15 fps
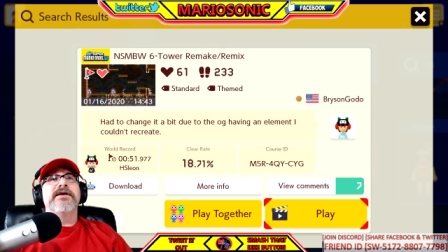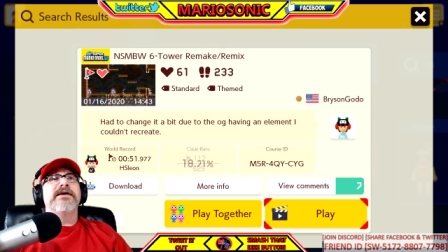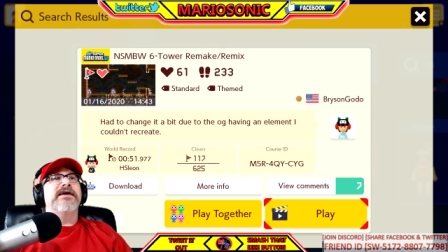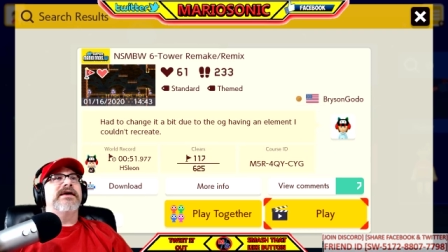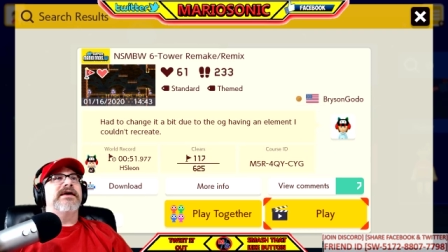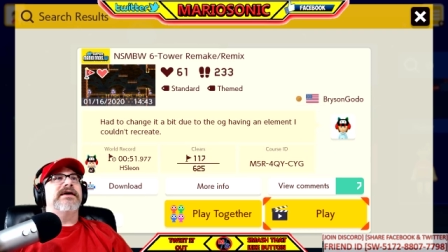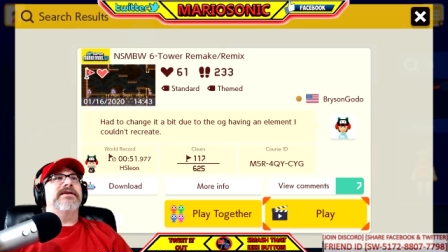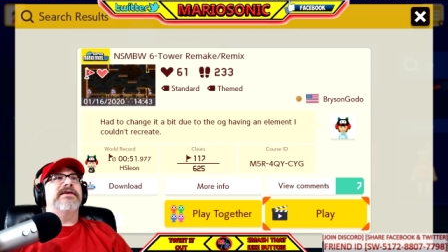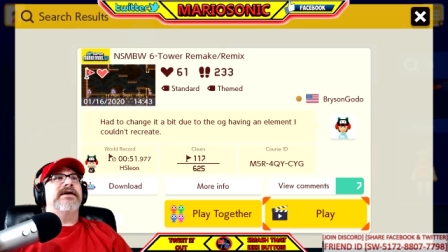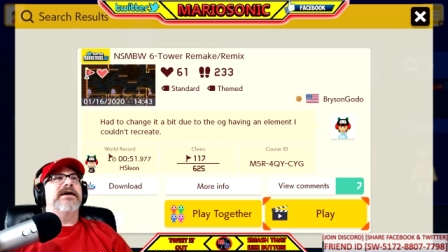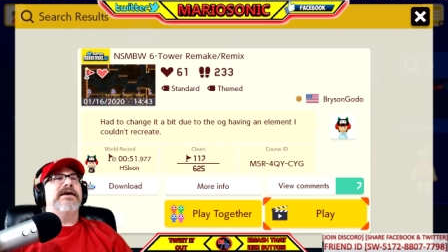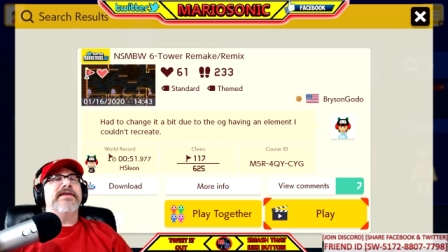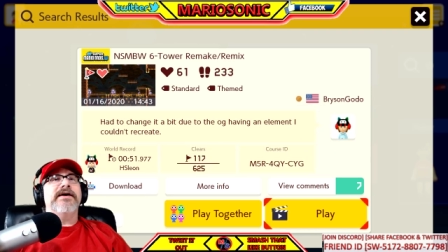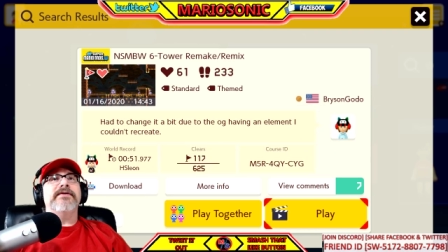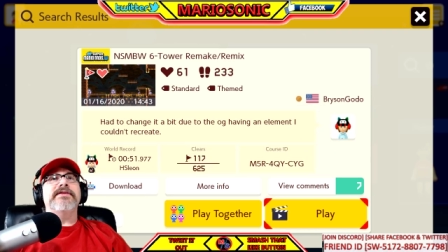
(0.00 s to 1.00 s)
And uh,
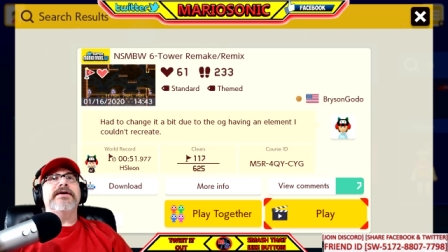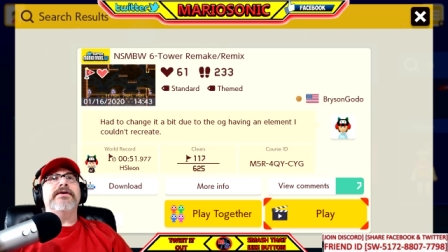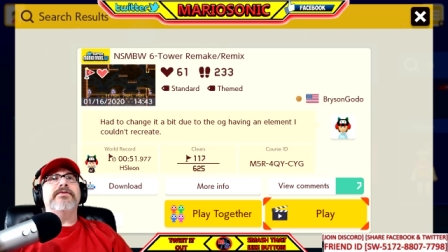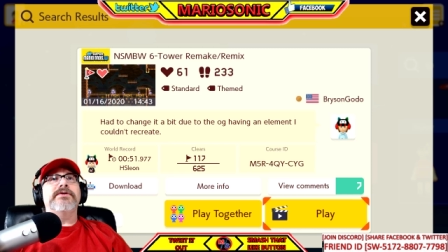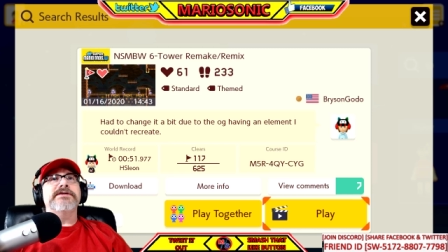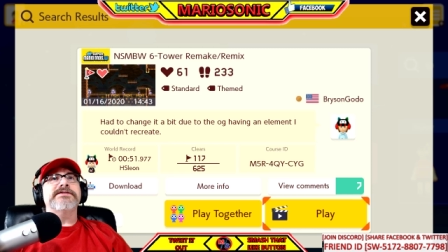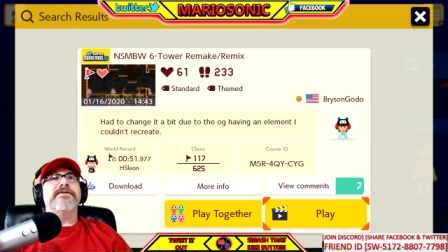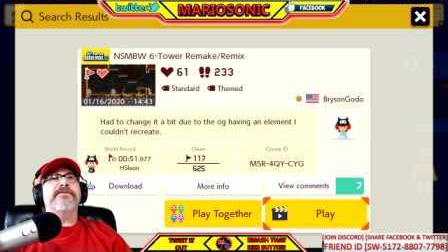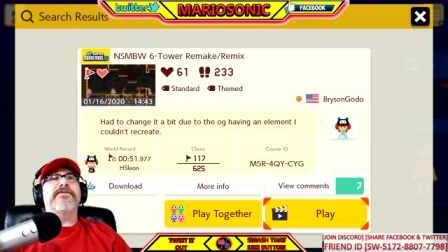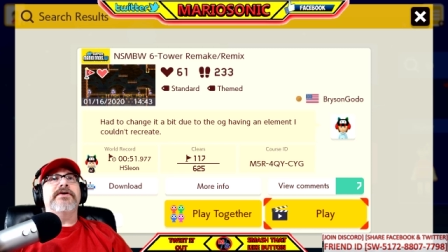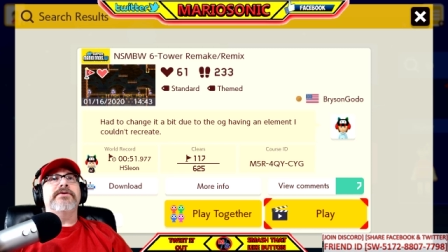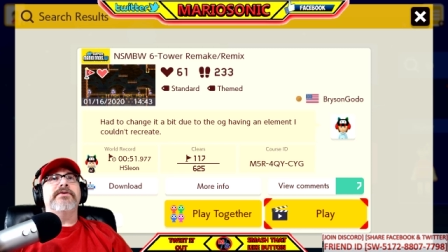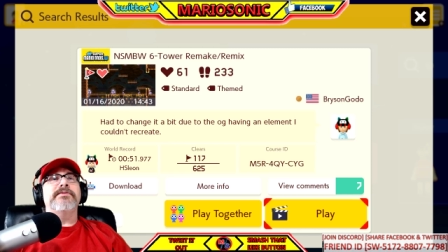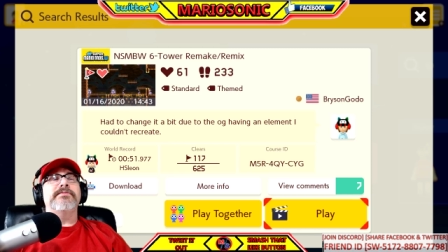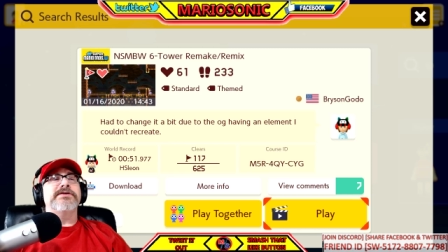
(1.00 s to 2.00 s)
that, that was a fun
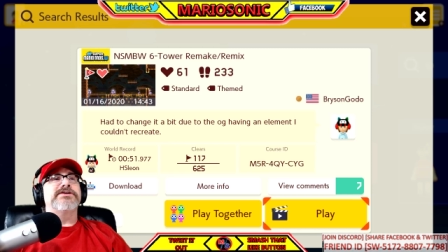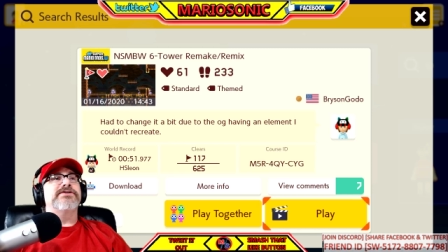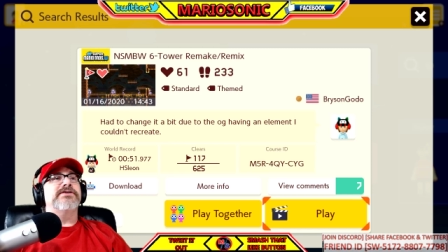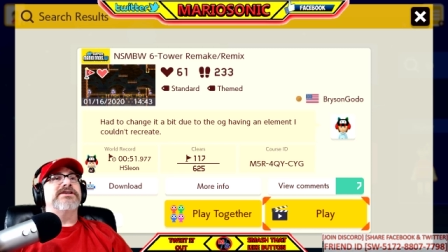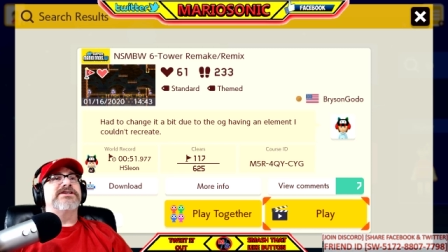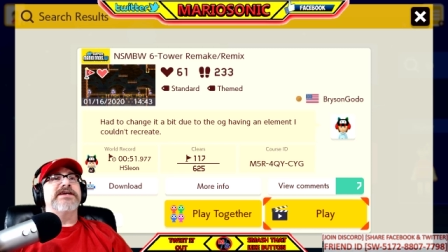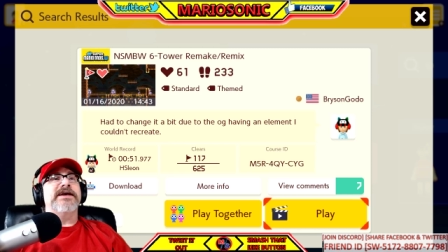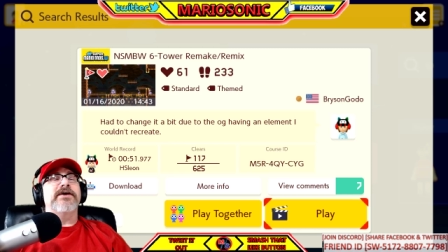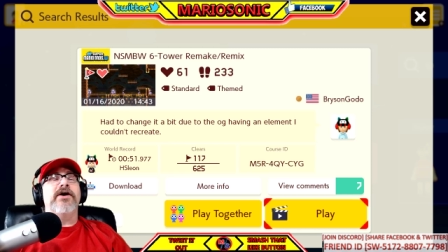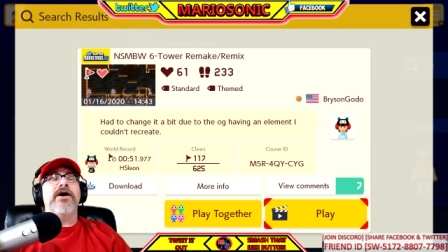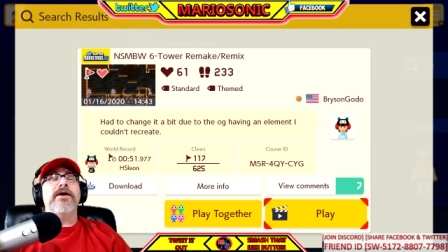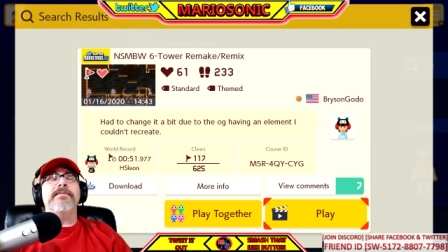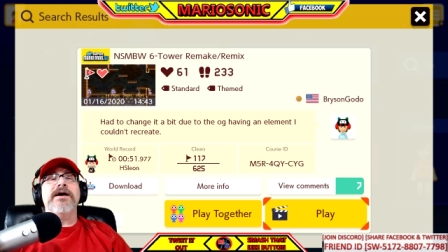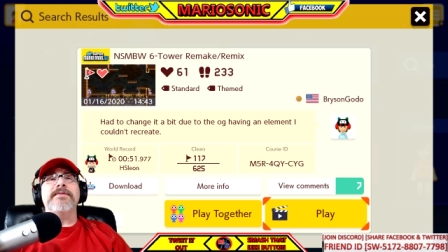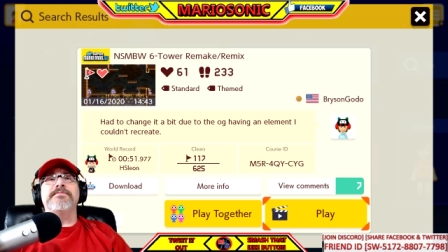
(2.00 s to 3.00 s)
one. Be sure to check all
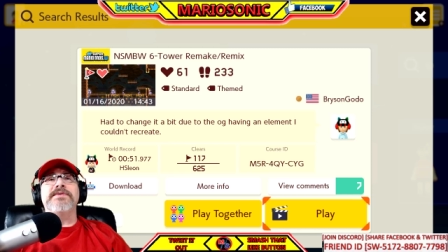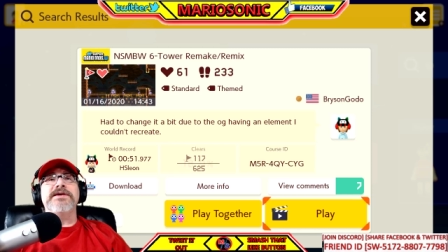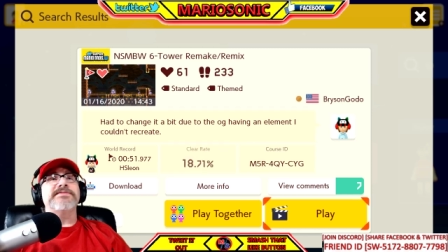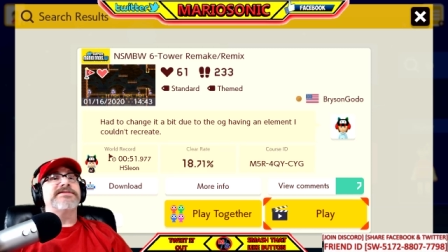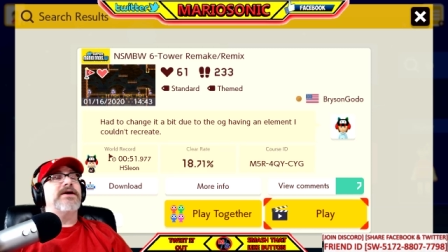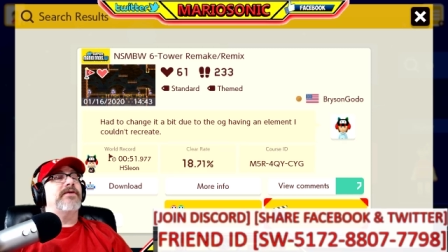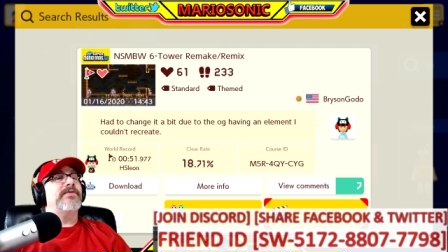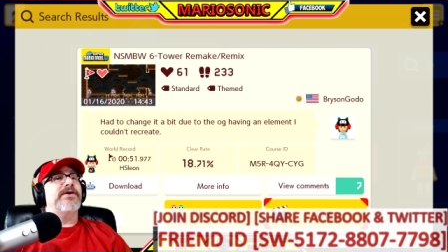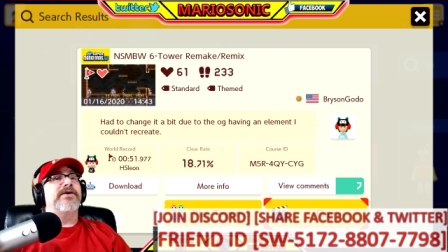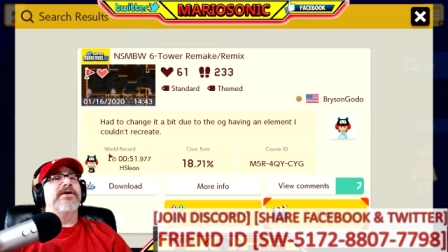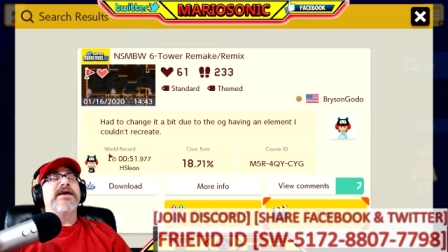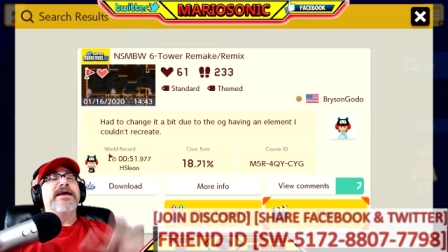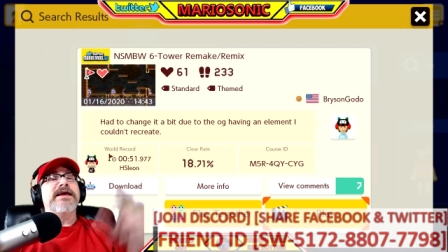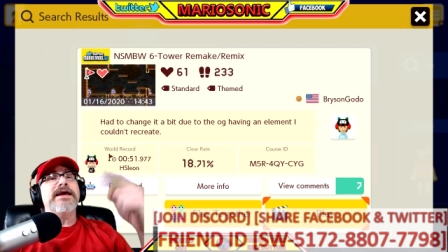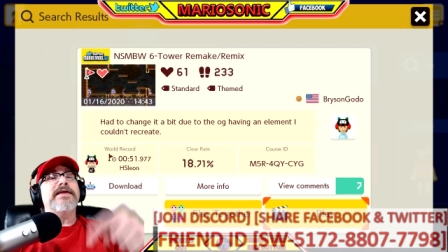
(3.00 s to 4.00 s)
my peeps down there
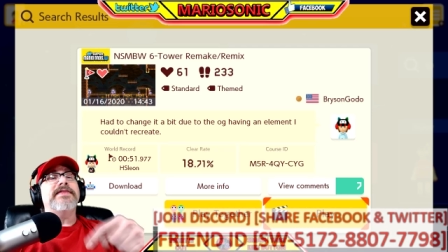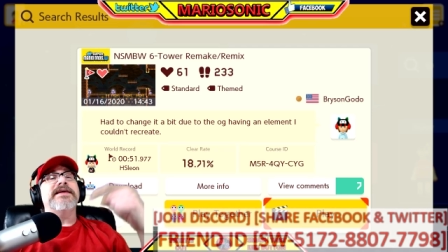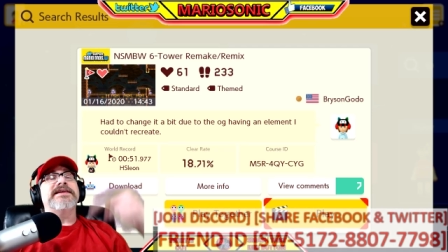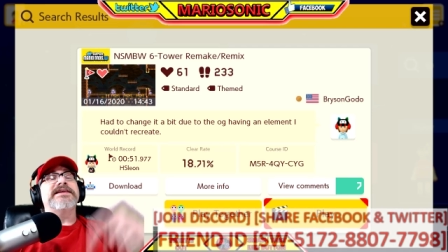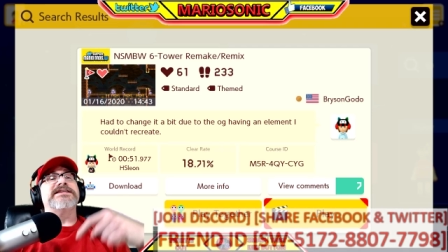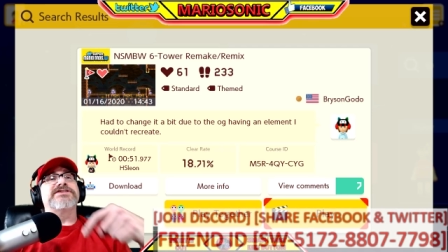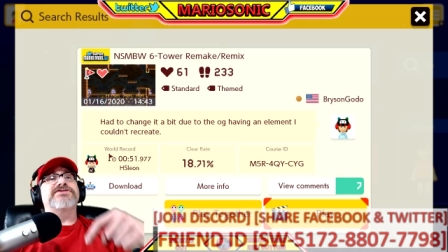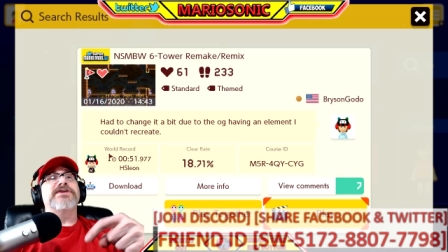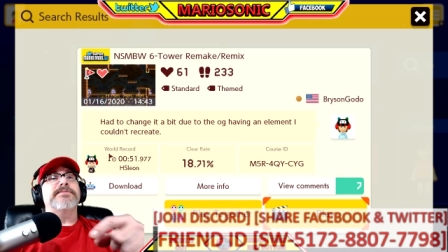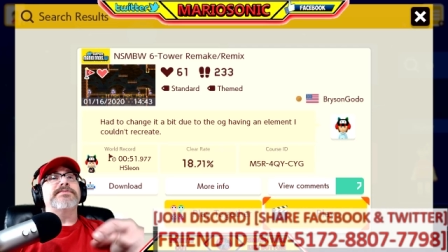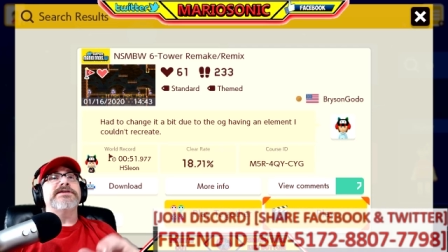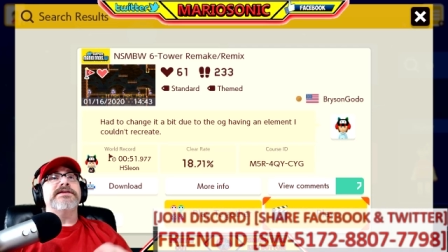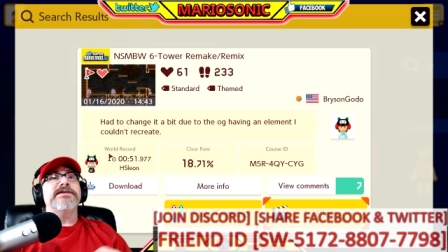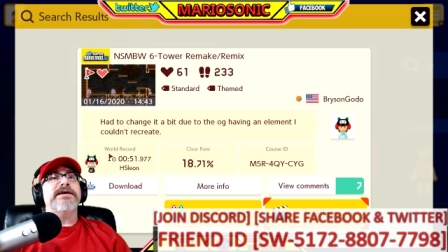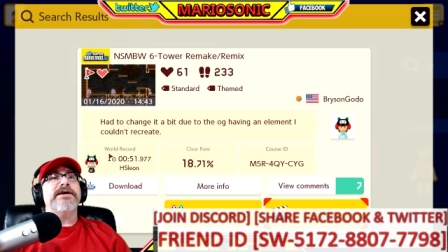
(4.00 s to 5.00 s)
in the
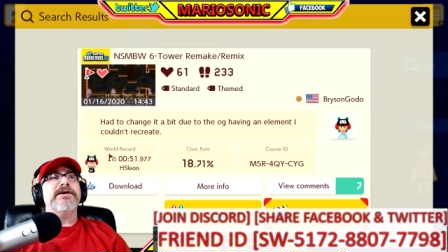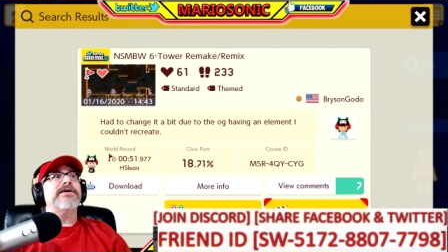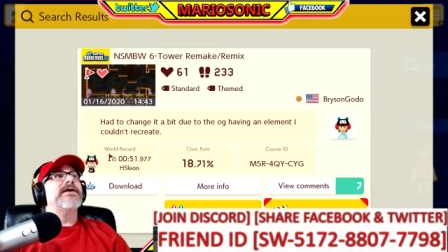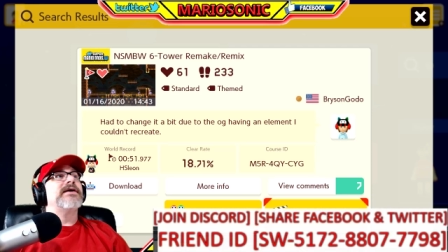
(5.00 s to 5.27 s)
description there.